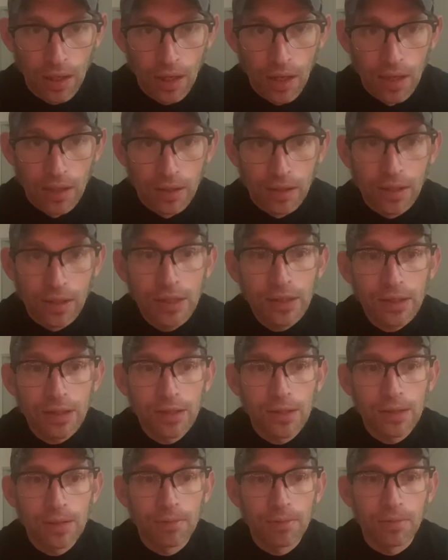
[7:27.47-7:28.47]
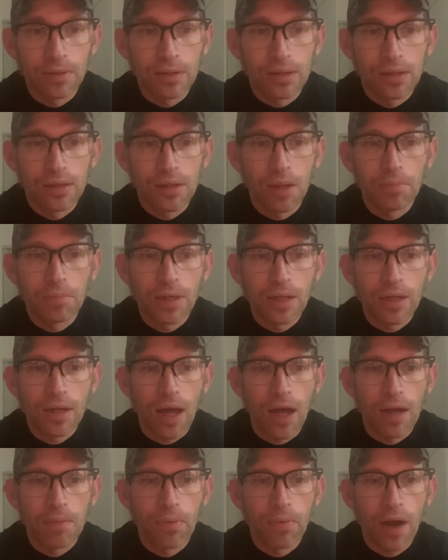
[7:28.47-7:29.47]
This is something
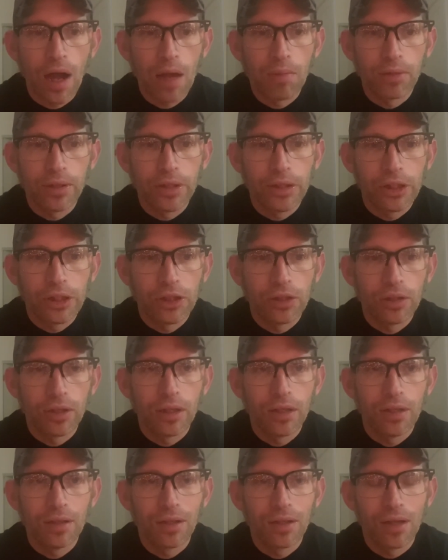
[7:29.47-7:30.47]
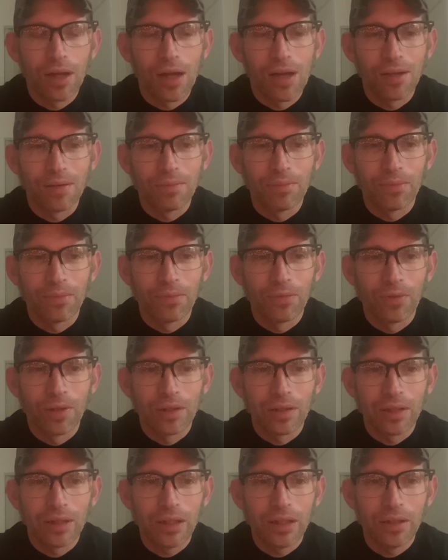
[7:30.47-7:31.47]
I probably shouldn't
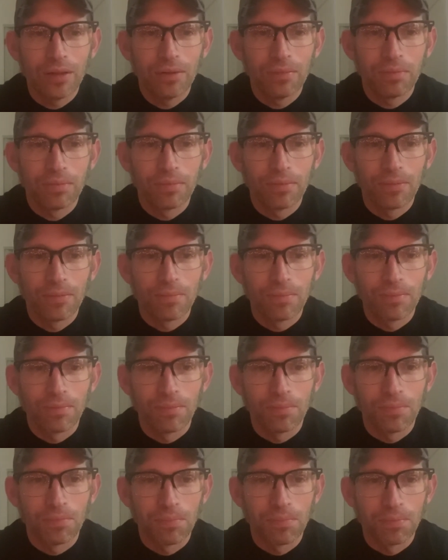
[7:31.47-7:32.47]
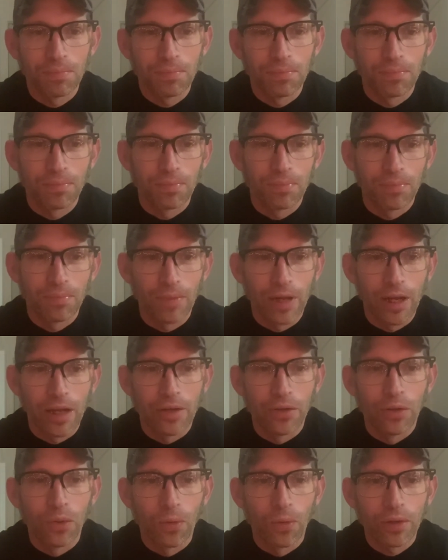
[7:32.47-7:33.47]
really
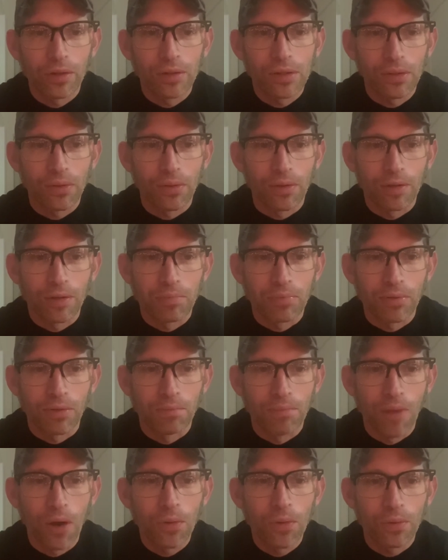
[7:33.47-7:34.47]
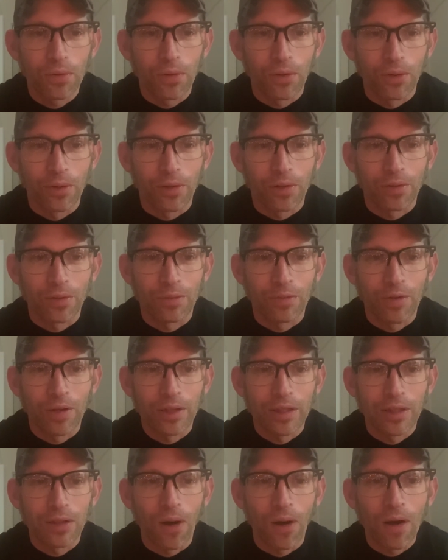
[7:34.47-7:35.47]
endorse or promote or really
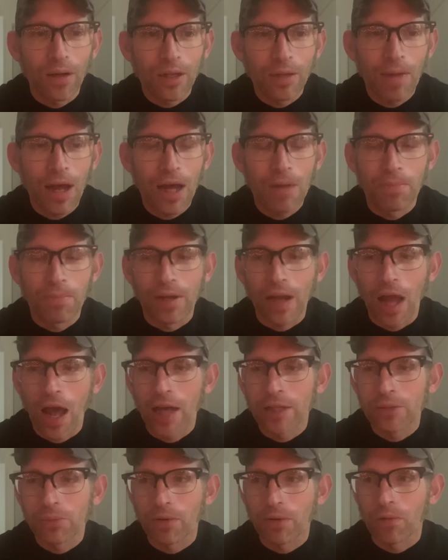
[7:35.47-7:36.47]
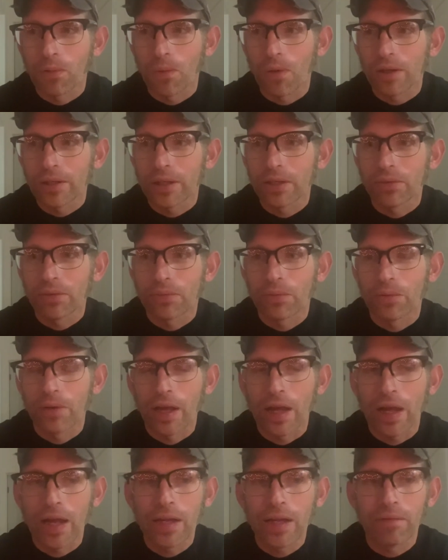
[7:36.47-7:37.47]
talk about, but as we were walking through the
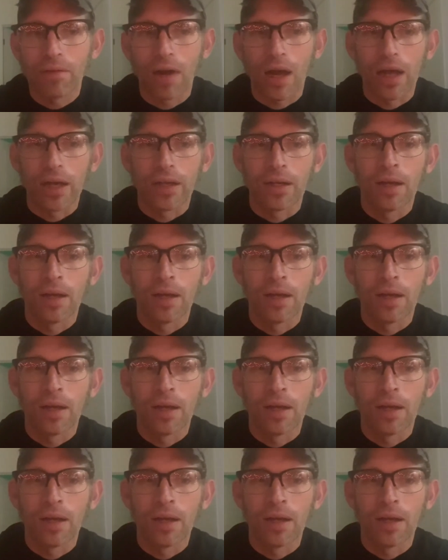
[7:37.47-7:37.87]
hayride,